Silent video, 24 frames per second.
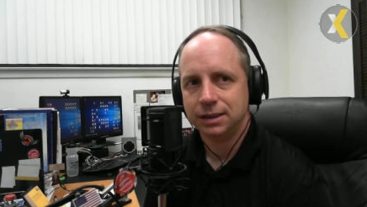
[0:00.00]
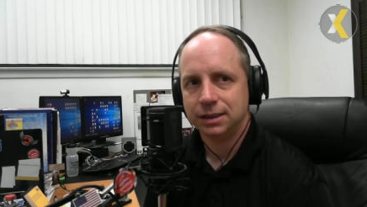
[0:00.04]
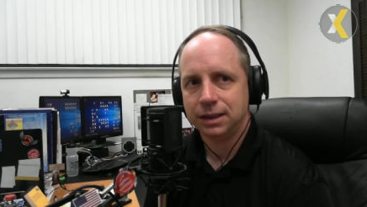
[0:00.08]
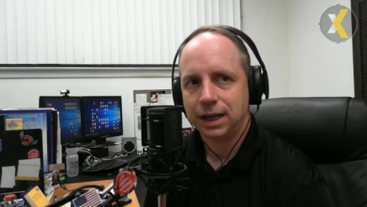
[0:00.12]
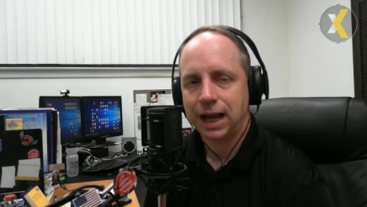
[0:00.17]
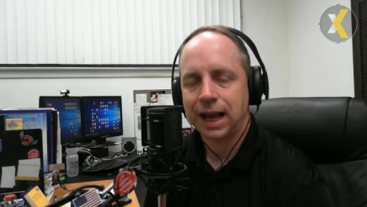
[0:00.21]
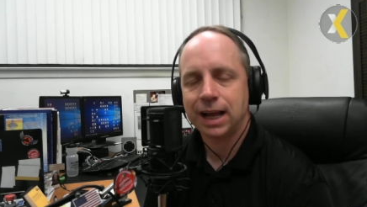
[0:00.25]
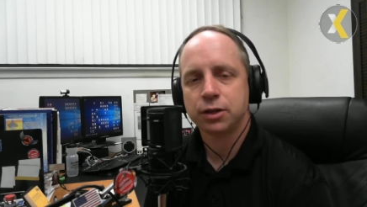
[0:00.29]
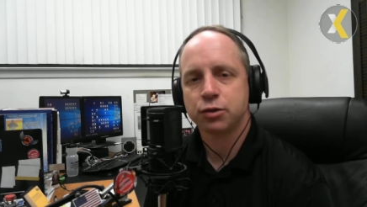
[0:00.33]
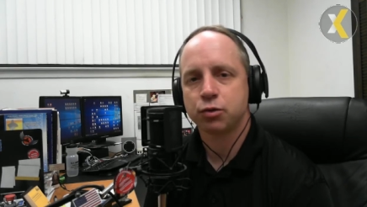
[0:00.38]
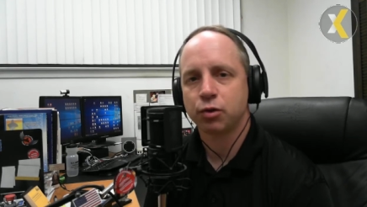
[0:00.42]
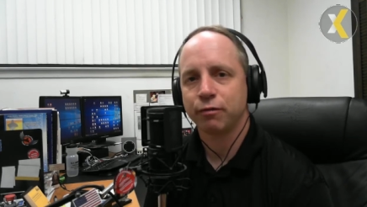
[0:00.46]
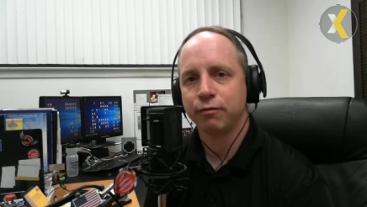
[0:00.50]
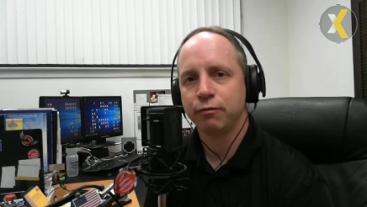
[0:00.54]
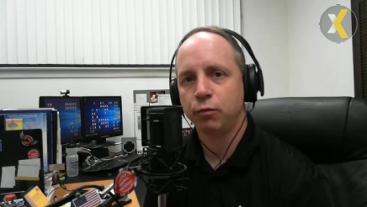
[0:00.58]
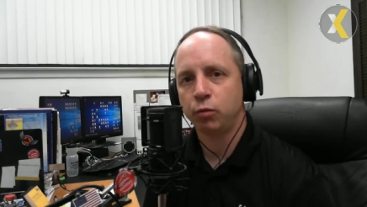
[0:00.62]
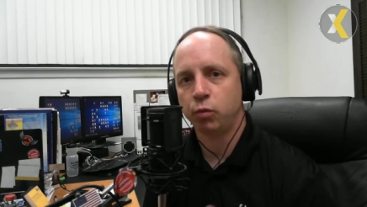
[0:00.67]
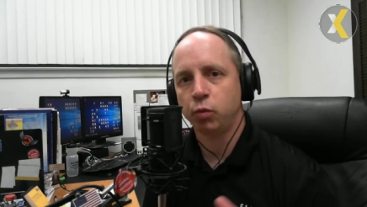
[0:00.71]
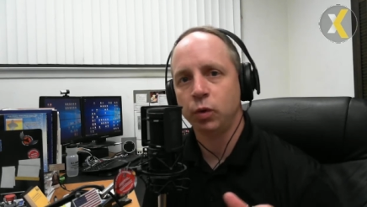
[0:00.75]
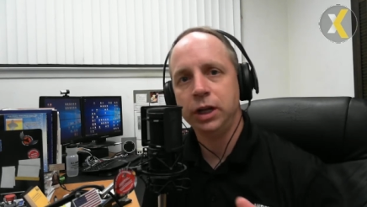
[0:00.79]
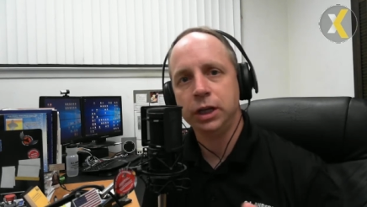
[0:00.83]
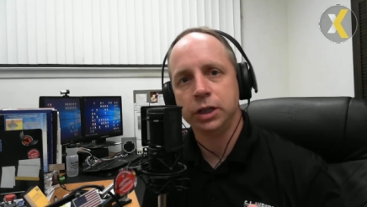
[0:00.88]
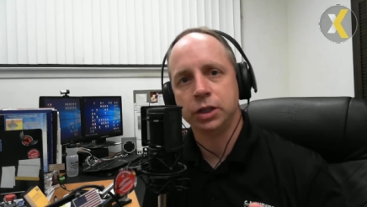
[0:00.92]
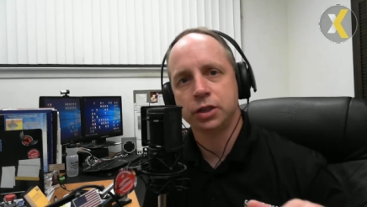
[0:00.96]
has
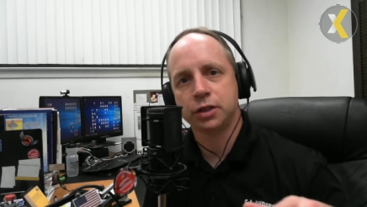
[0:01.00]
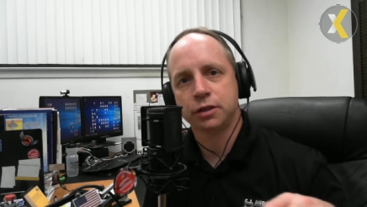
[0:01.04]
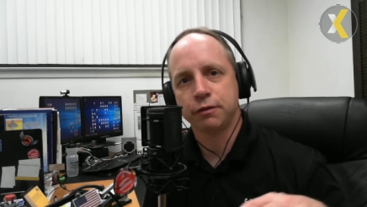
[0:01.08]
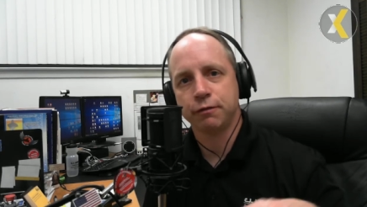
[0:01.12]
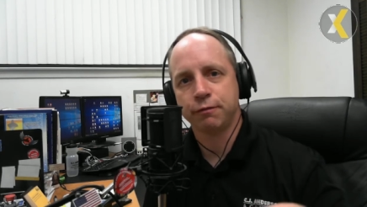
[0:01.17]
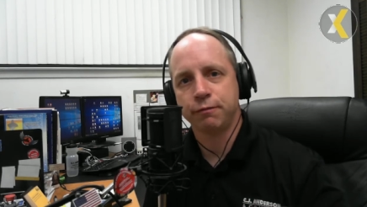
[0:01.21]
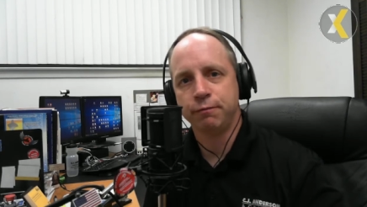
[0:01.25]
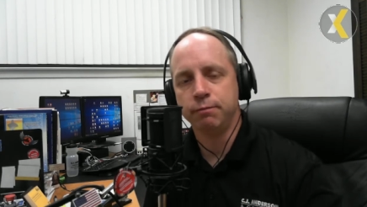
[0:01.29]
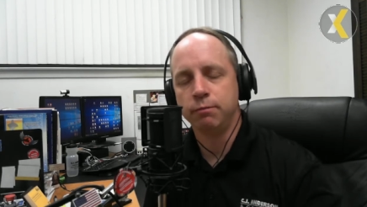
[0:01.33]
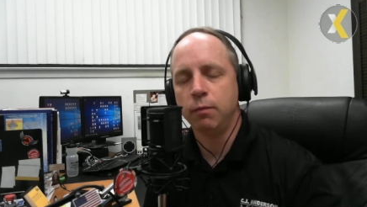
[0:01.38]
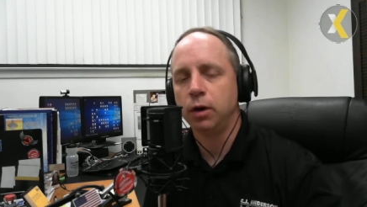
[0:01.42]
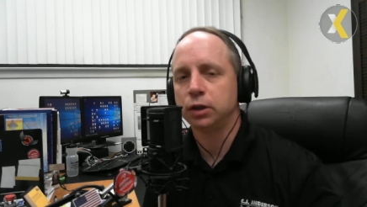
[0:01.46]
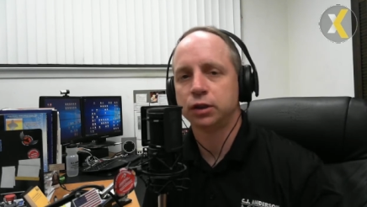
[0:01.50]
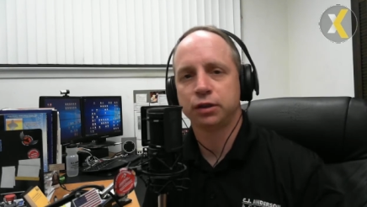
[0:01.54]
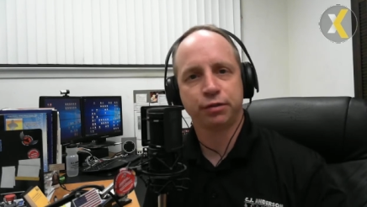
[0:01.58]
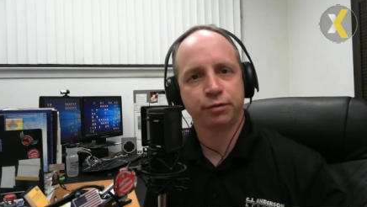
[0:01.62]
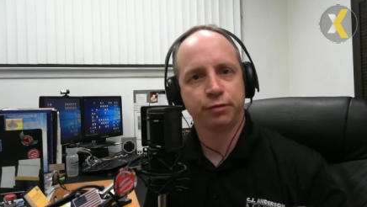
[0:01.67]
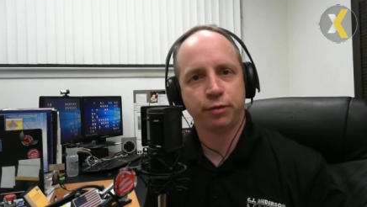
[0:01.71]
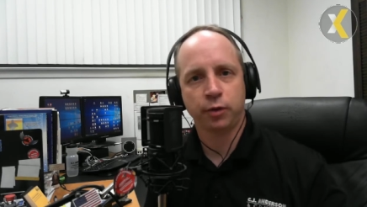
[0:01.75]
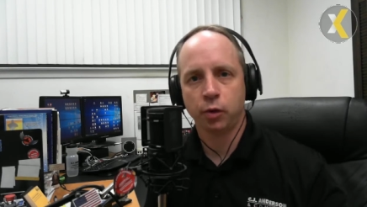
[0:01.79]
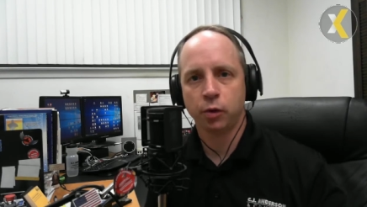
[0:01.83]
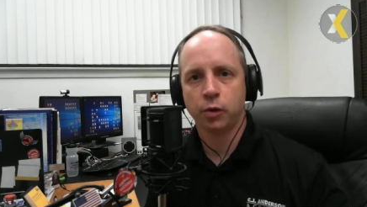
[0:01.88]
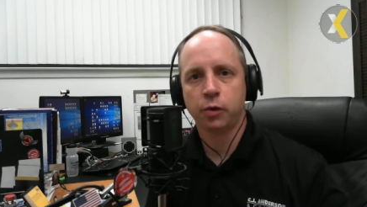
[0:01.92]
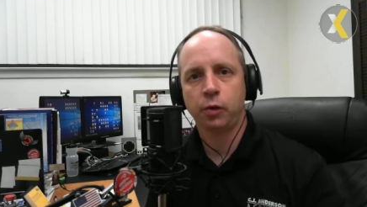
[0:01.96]
reached much
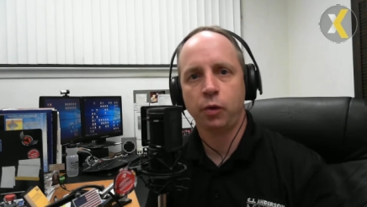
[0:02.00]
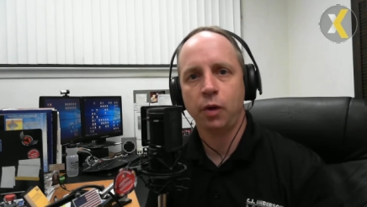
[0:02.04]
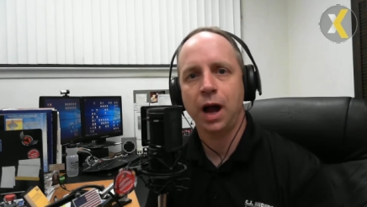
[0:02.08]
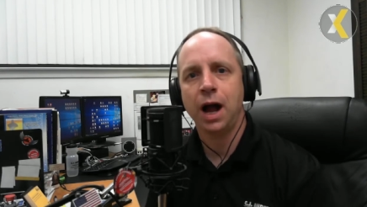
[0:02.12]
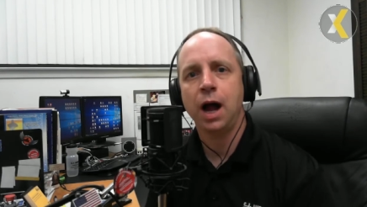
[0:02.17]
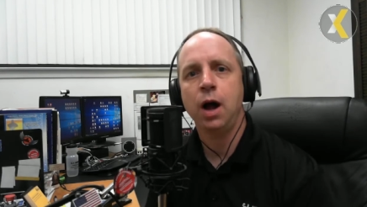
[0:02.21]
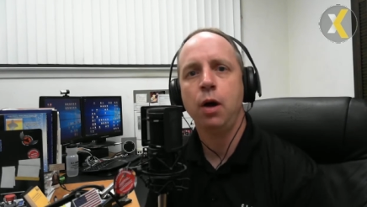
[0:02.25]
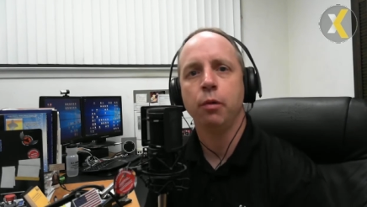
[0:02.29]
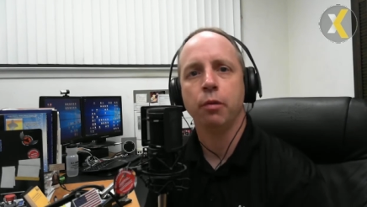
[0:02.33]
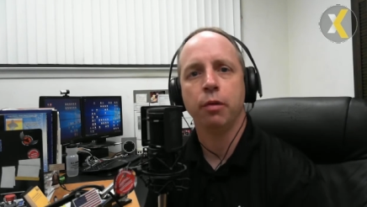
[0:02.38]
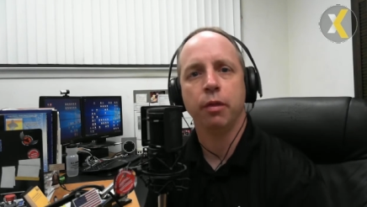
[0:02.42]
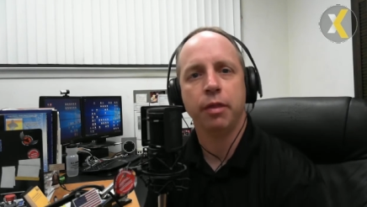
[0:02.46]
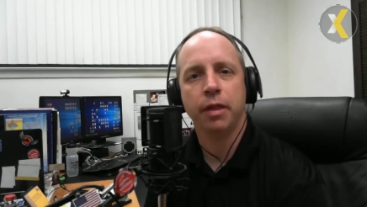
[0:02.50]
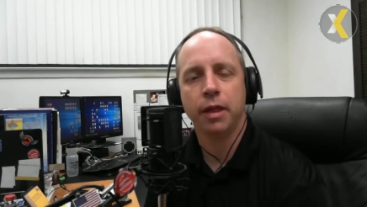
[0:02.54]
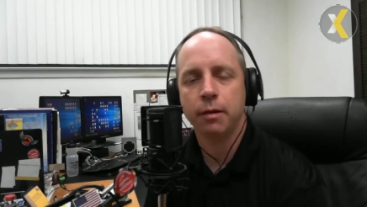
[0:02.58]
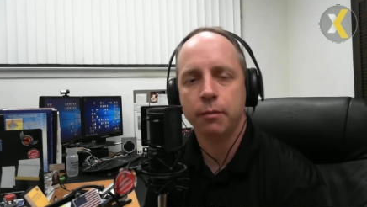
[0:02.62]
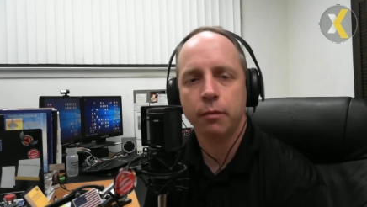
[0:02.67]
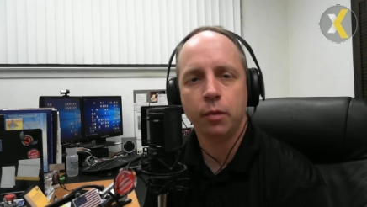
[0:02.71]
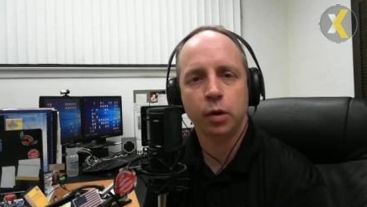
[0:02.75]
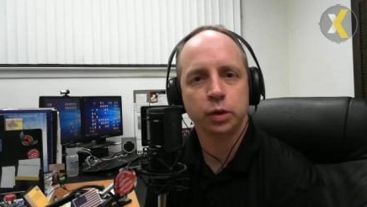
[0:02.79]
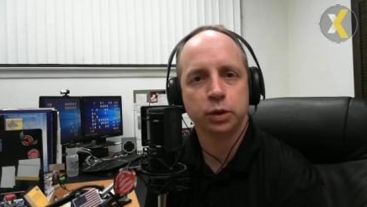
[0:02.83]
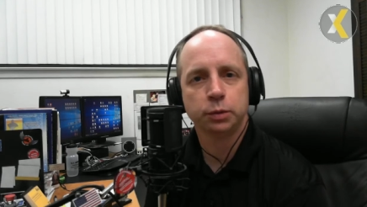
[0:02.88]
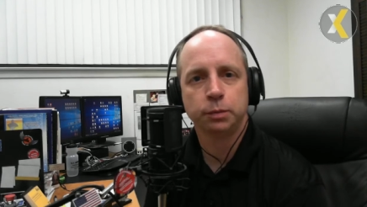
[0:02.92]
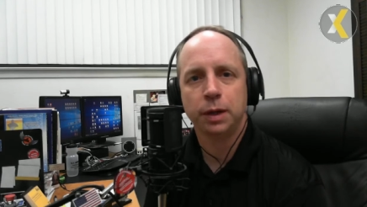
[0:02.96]
further out than
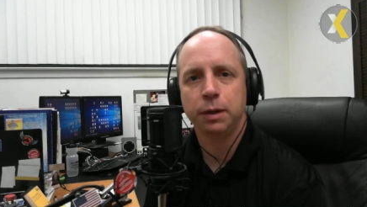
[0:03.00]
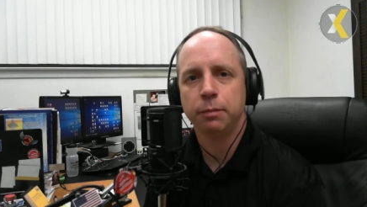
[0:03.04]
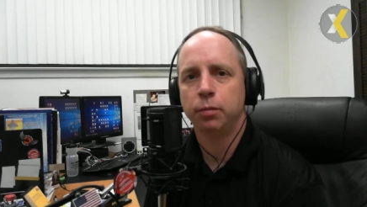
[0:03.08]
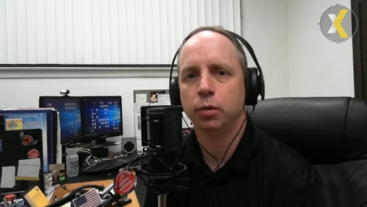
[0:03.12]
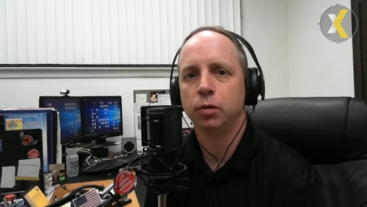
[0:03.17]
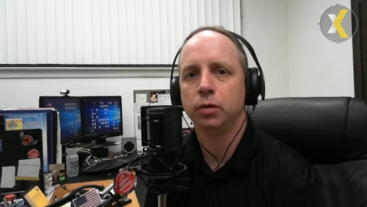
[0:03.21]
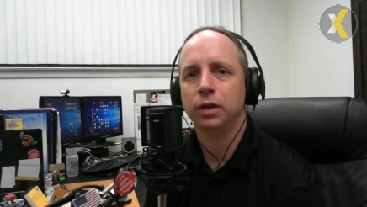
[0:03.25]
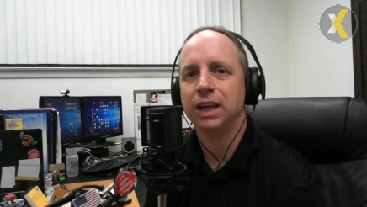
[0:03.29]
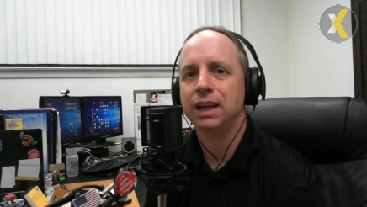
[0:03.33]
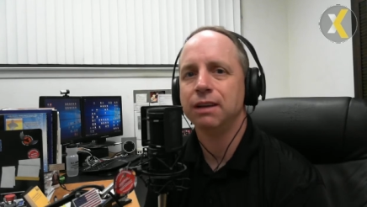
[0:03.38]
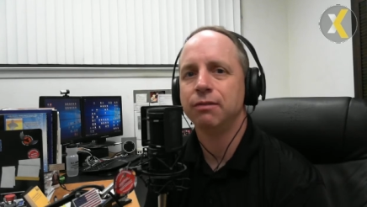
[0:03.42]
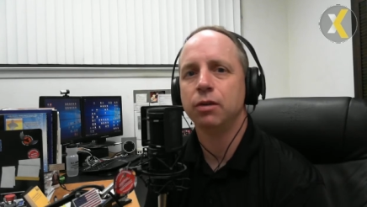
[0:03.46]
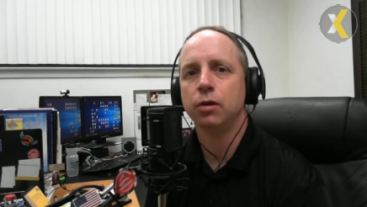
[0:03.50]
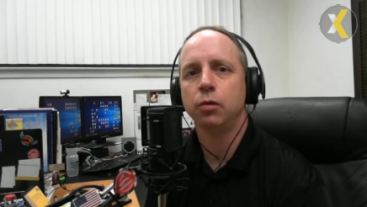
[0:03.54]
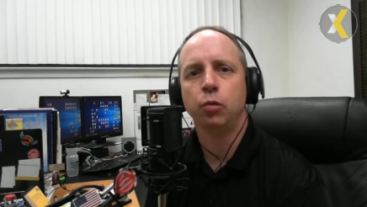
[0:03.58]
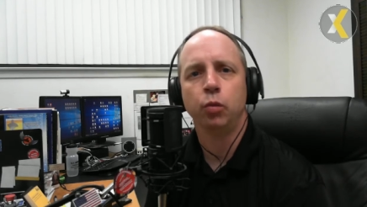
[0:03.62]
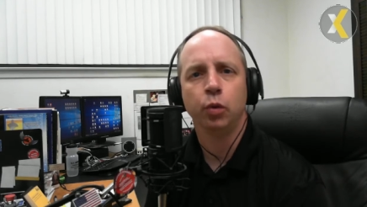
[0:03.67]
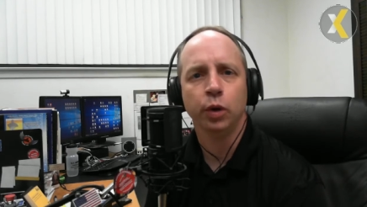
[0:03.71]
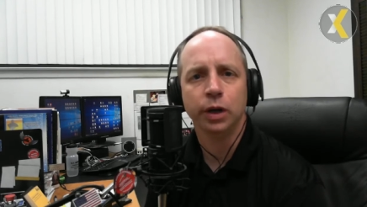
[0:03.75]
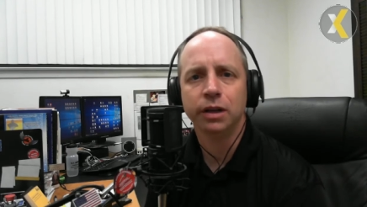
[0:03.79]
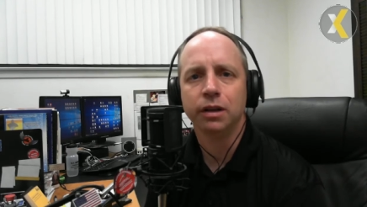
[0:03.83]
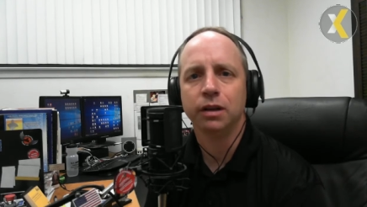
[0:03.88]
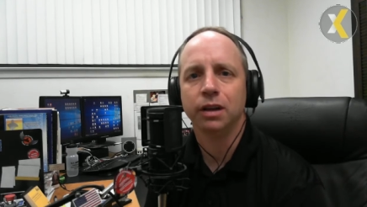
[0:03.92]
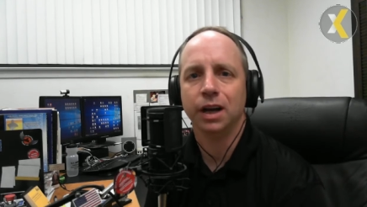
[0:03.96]
most people even
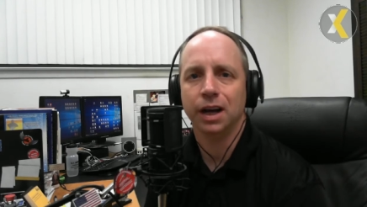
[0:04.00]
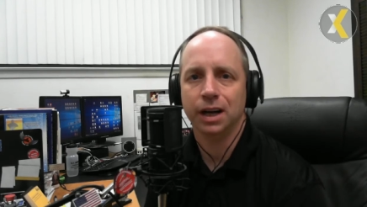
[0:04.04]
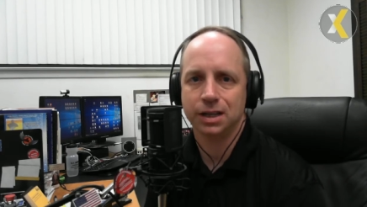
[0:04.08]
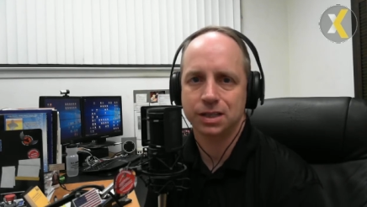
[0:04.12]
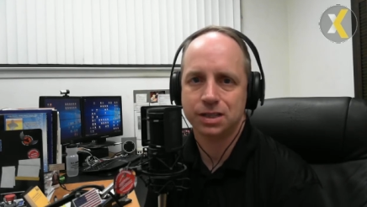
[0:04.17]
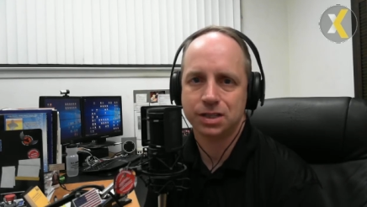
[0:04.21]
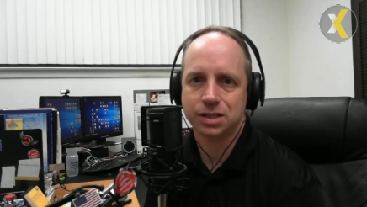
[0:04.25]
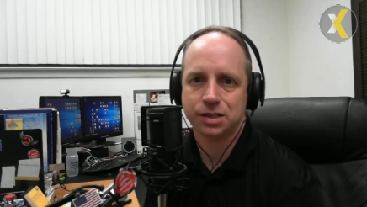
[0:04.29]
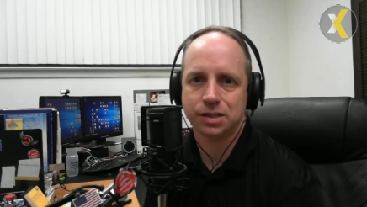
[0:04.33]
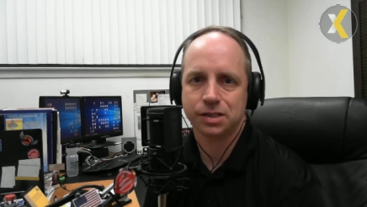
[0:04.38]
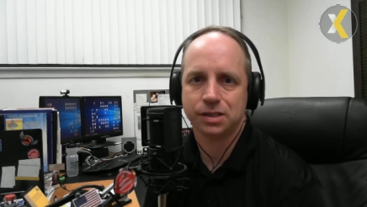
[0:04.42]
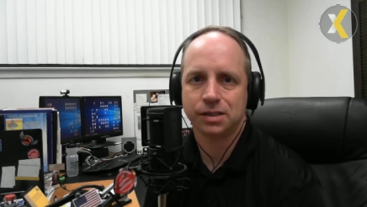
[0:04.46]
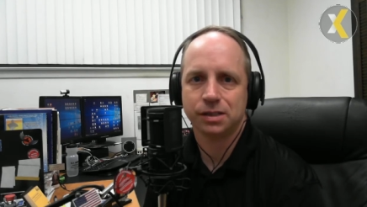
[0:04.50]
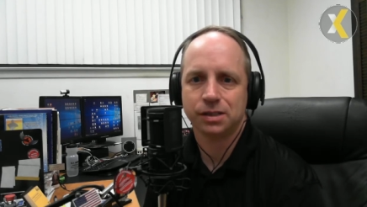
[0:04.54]
realize.